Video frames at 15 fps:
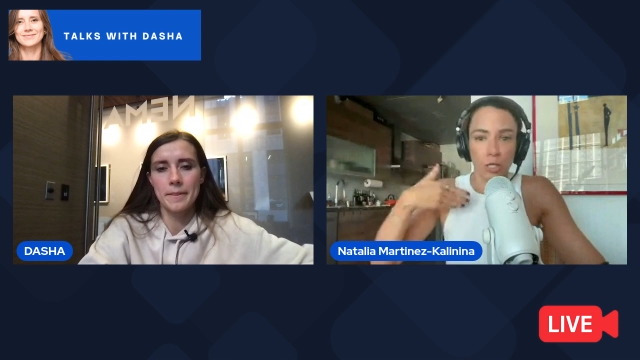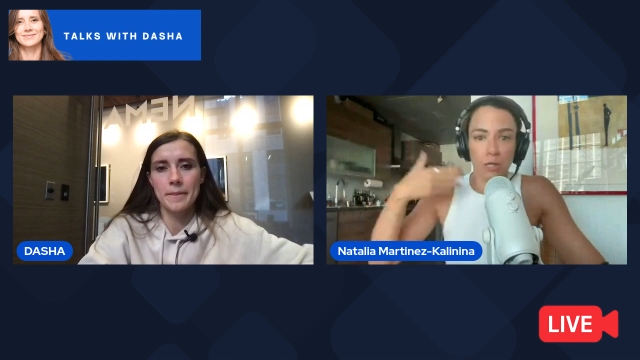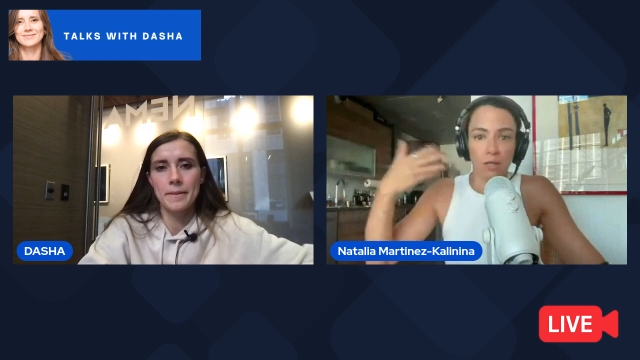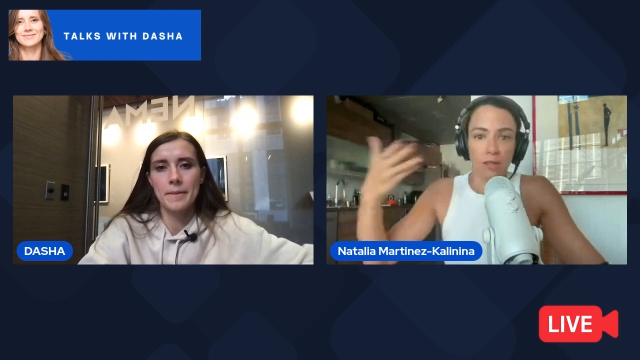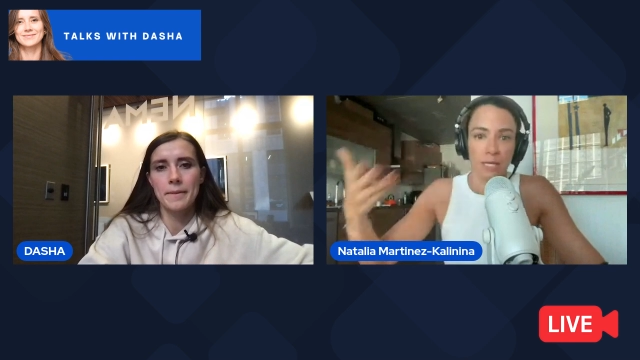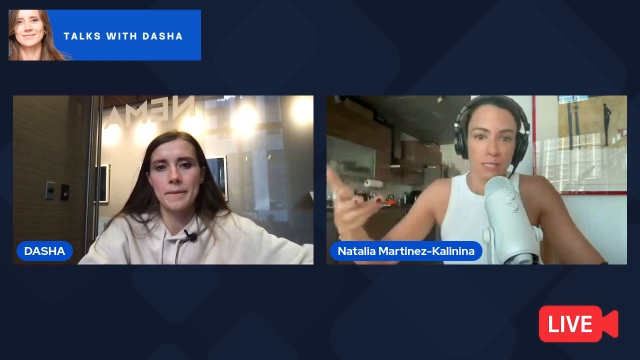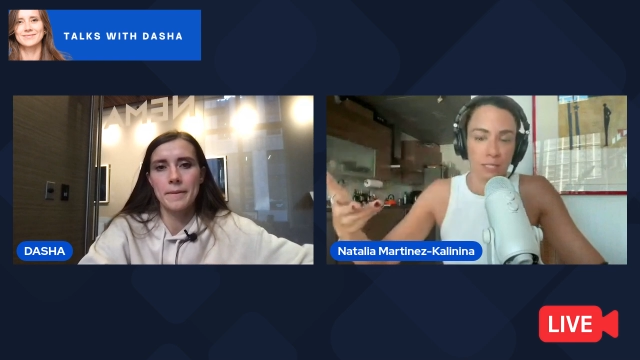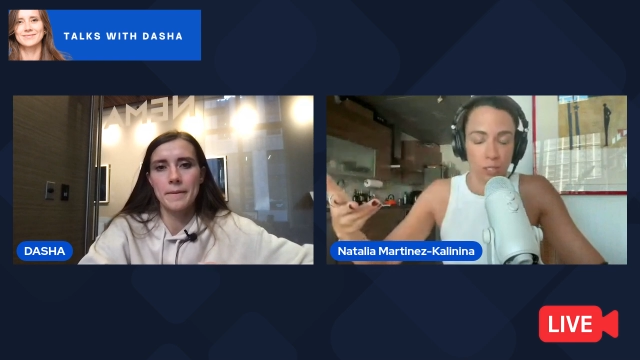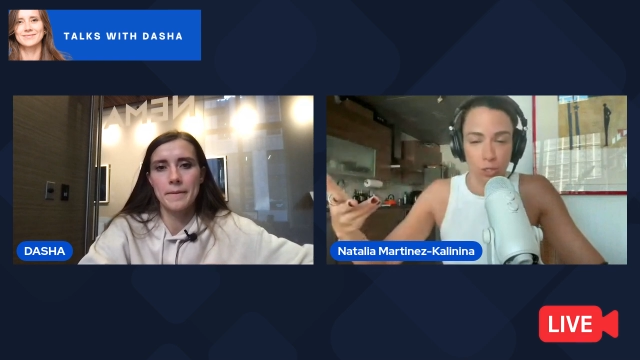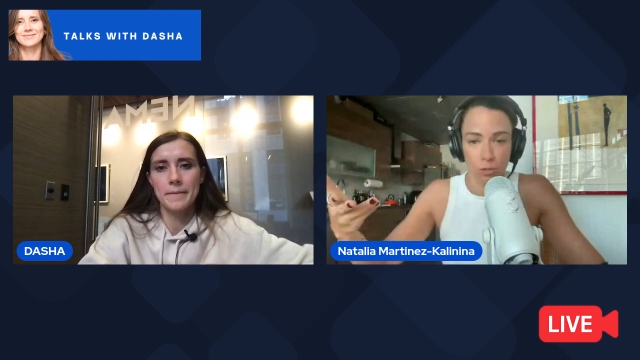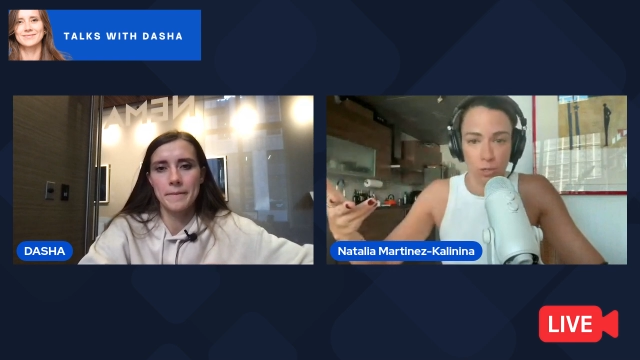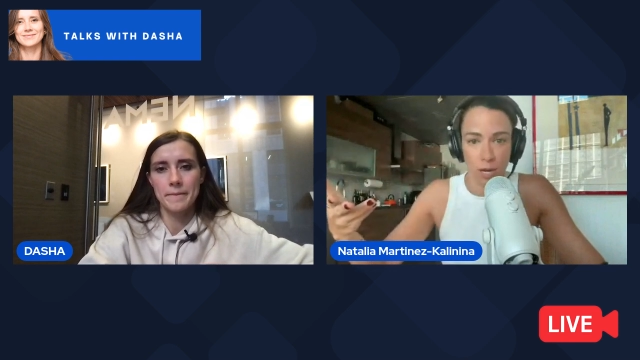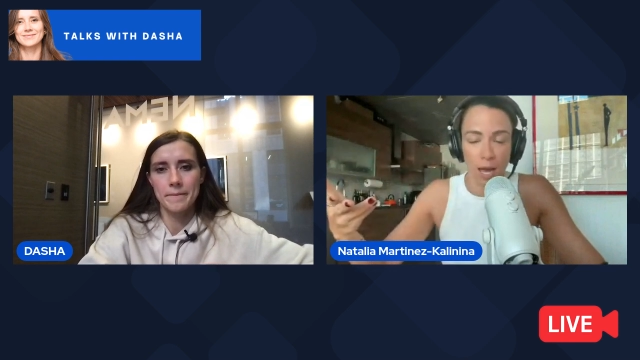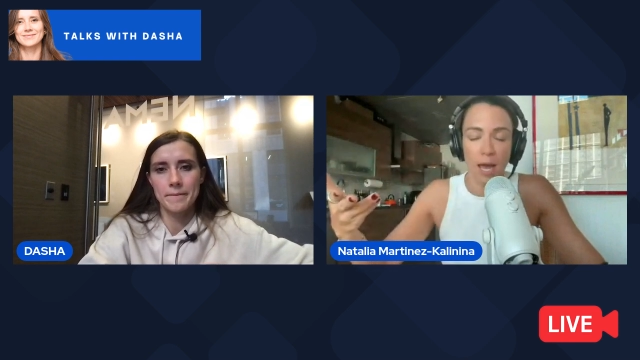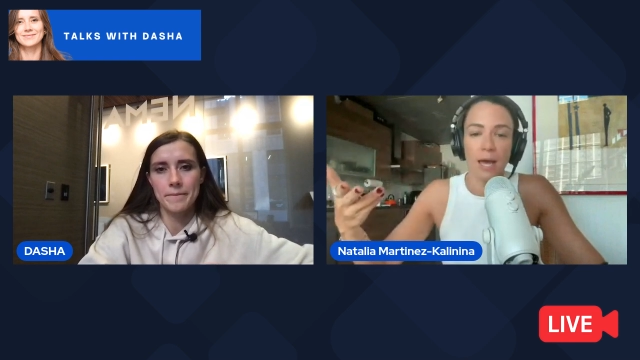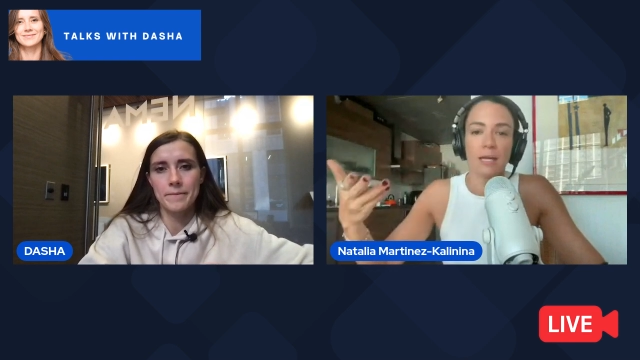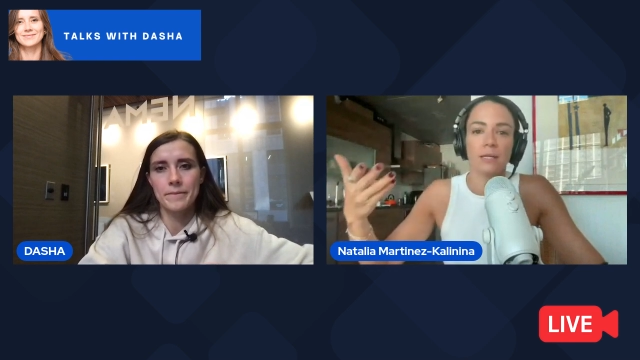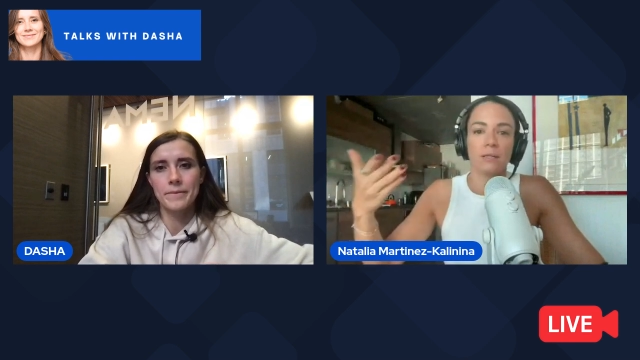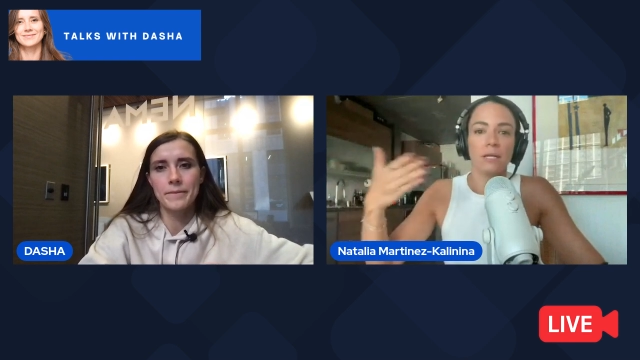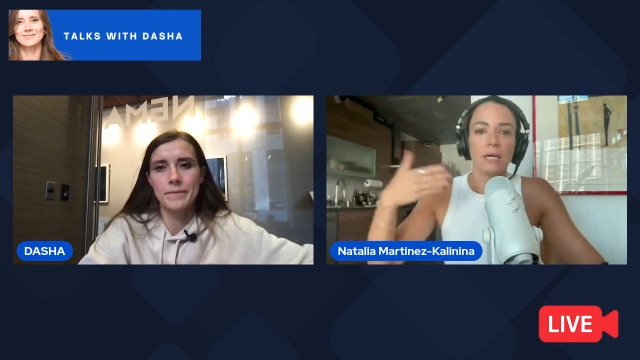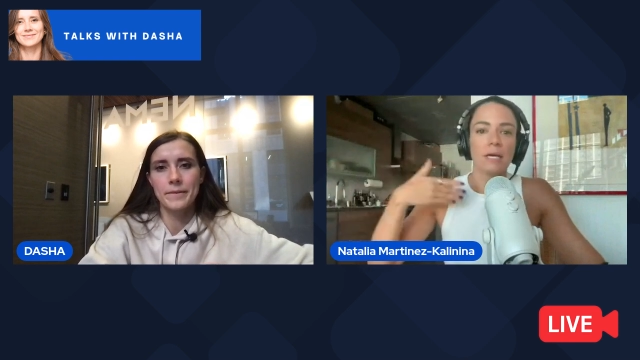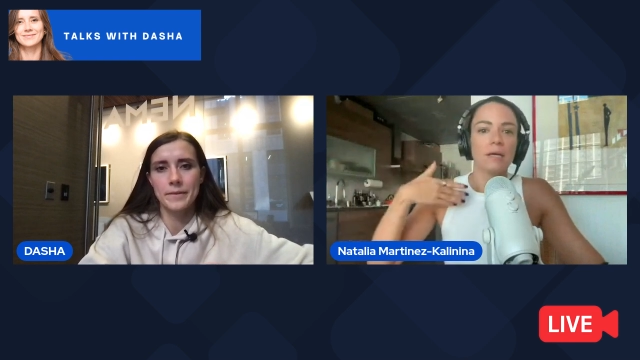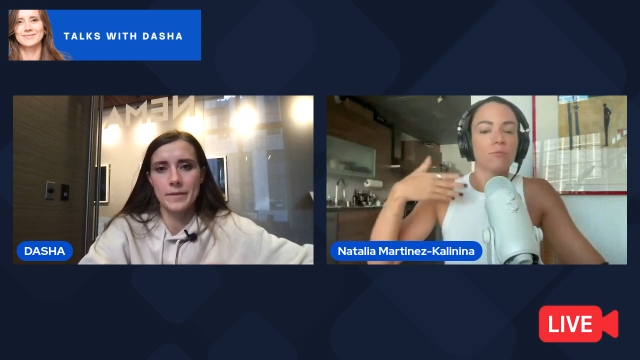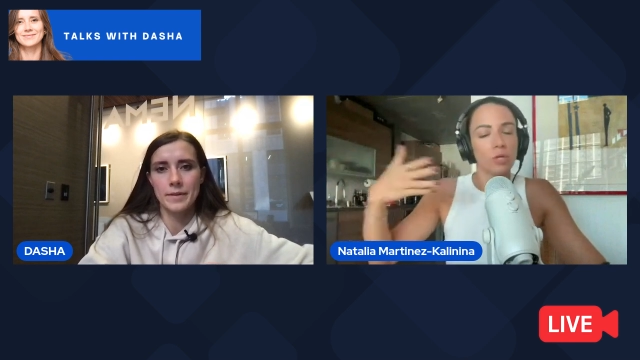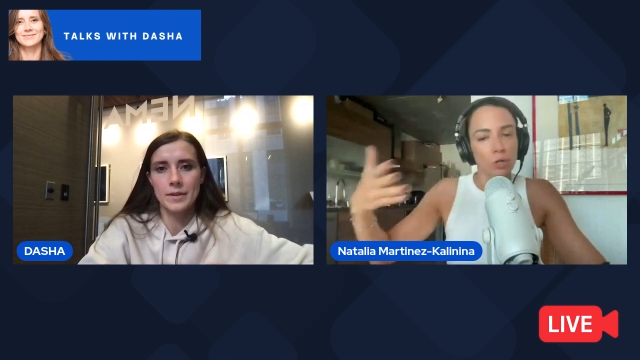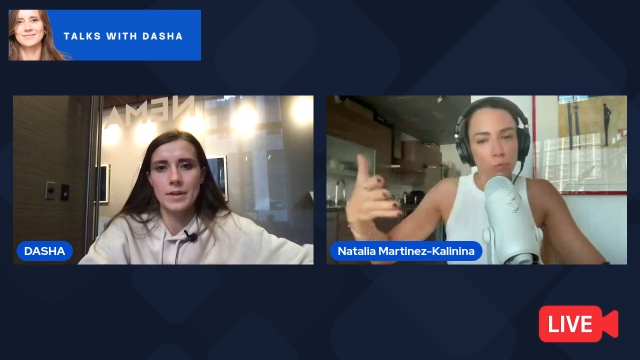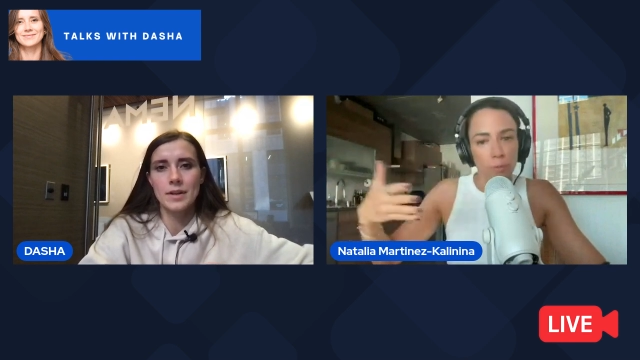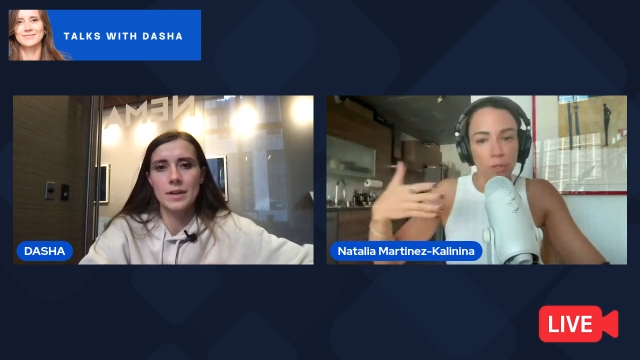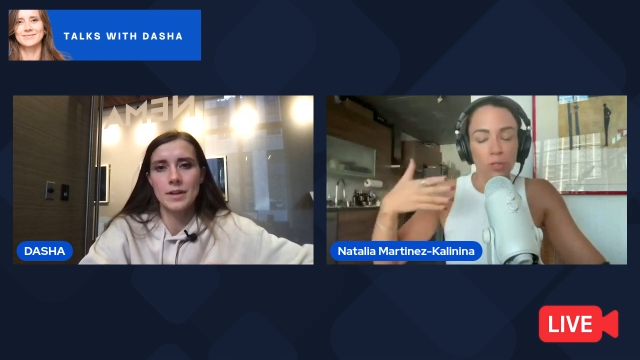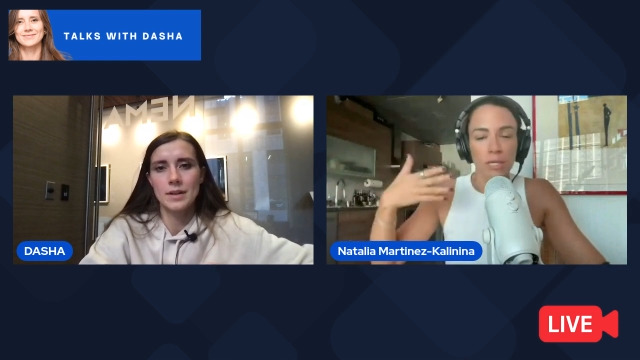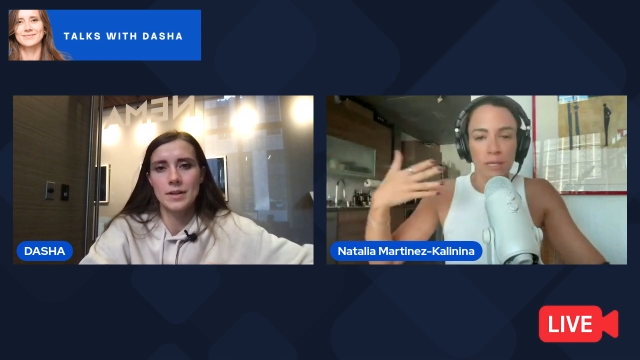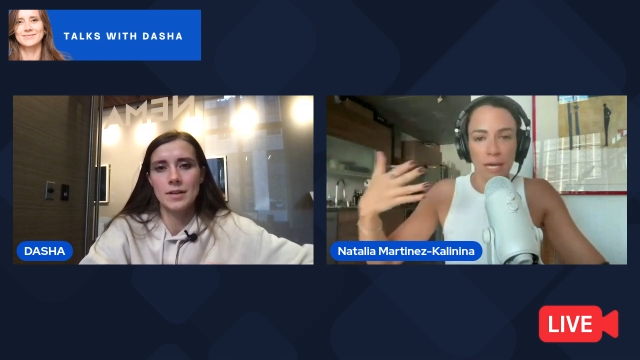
Speaker 1: at the things that you're not, and where you're building